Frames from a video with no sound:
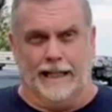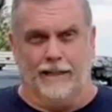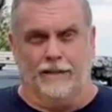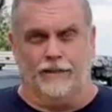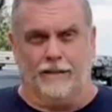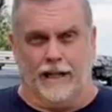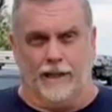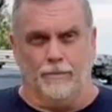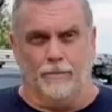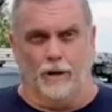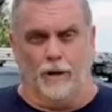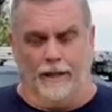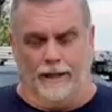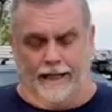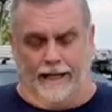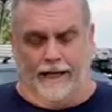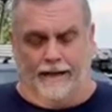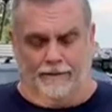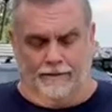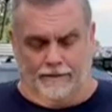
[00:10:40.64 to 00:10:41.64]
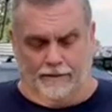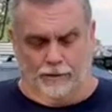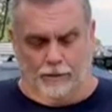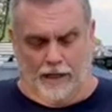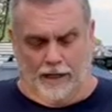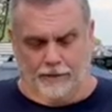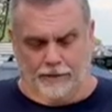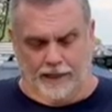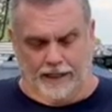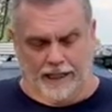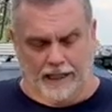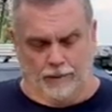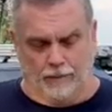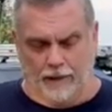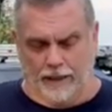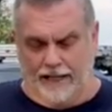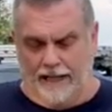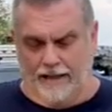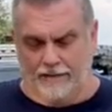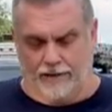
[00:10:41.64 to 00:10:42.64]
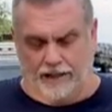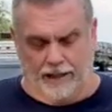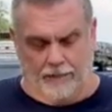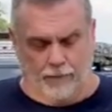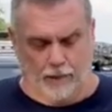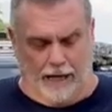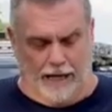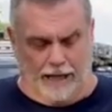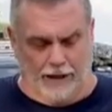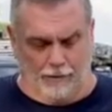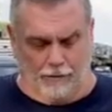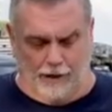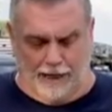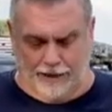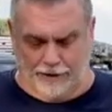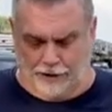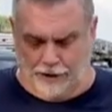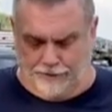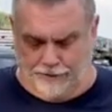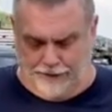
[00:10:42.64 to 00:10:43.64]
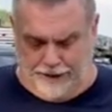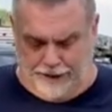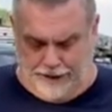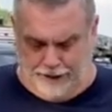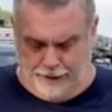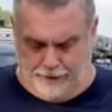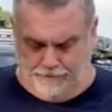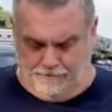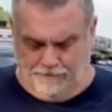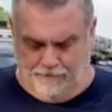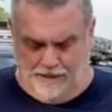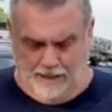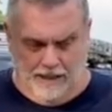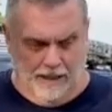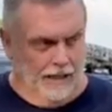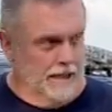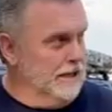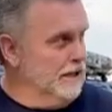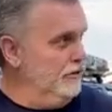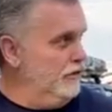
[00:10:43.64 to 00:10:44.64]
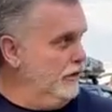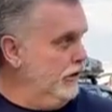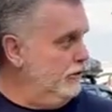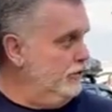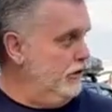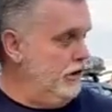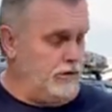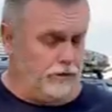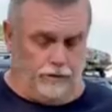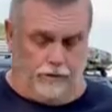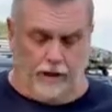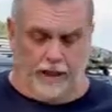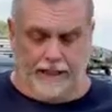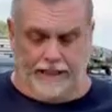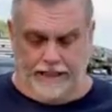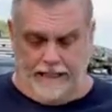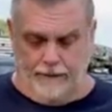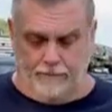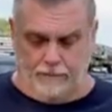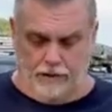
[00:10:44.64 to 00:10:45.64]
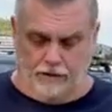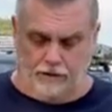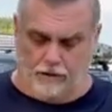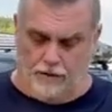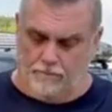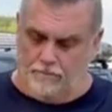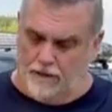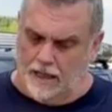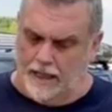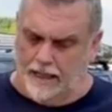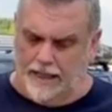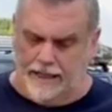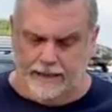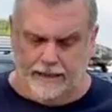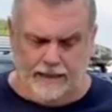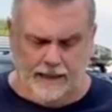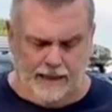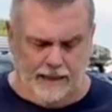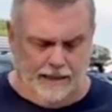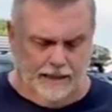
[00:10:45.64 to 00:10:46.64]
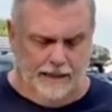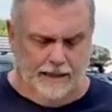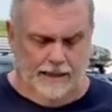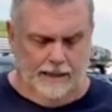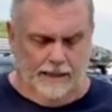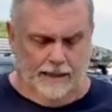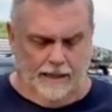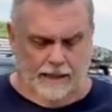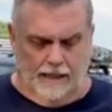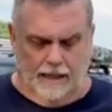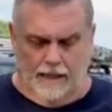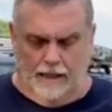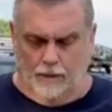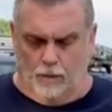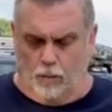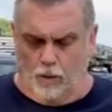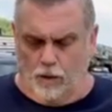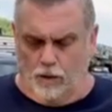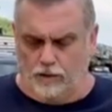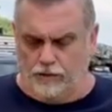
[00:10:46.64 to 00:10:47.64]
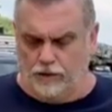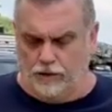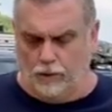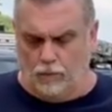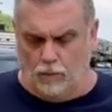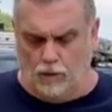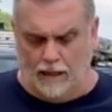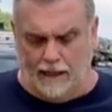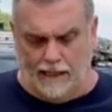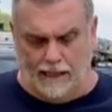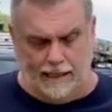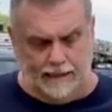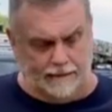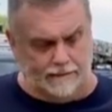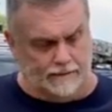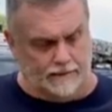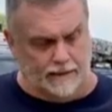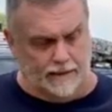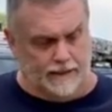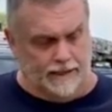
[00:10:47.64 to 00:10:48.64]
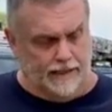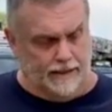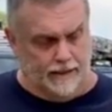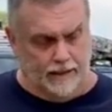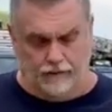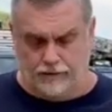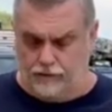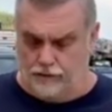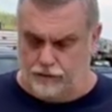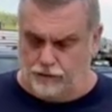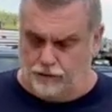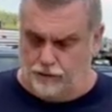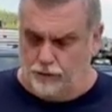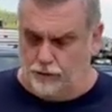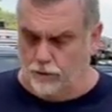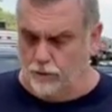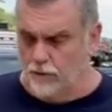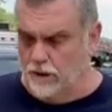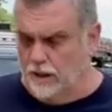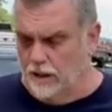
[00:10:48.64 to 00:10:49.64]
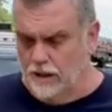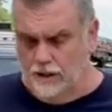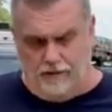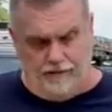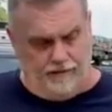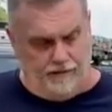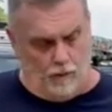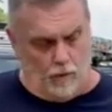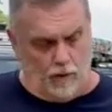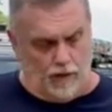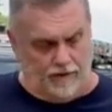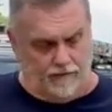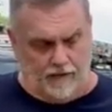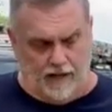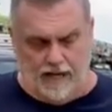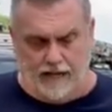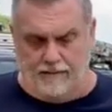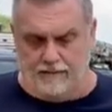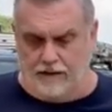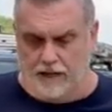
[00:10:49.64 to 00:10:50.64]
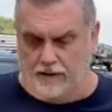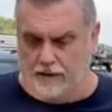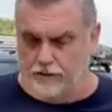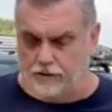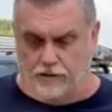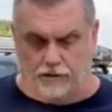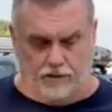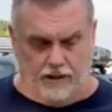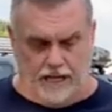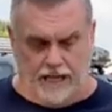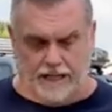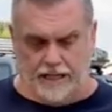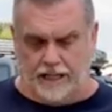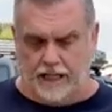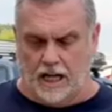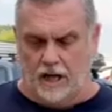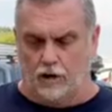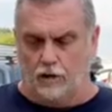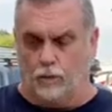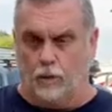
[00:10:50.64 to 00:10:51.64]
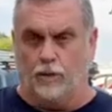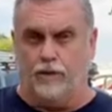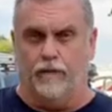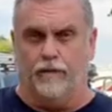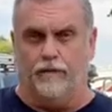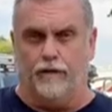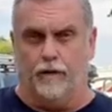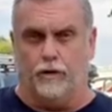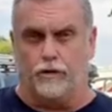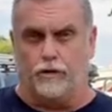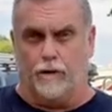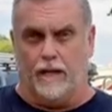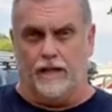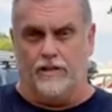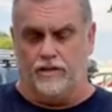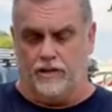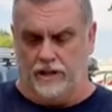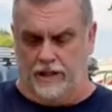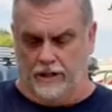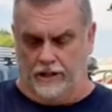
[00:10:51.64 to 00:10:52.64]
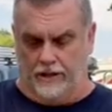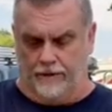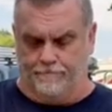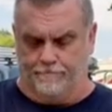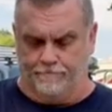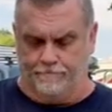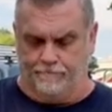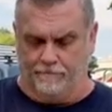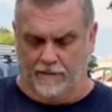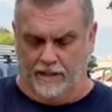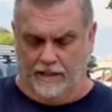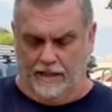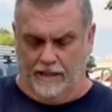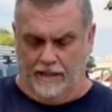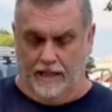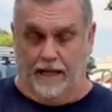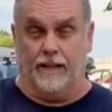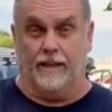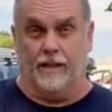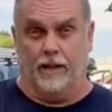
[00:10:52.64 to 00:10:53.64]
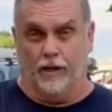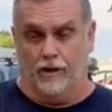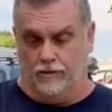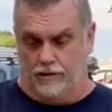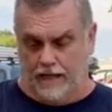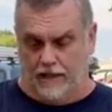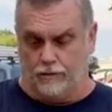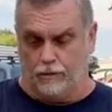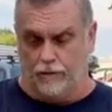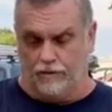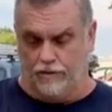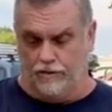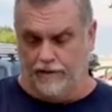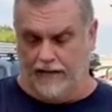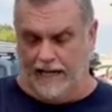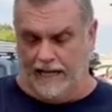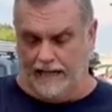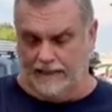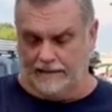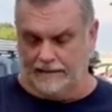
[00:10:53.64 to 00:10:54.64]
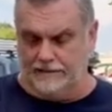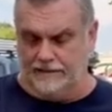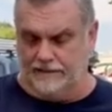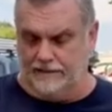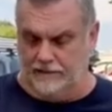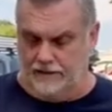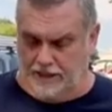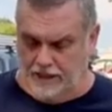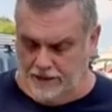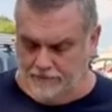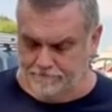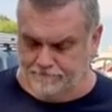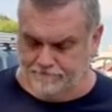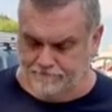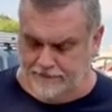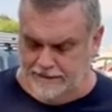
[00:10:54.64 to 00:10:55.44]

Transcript: And a state park, yeah. So I don't think anyone has any bragging rights over the other. So just keep this in mind. Word to the wise. Again, this is $245. This is $90 worth of filtration here, and that's what you've got. So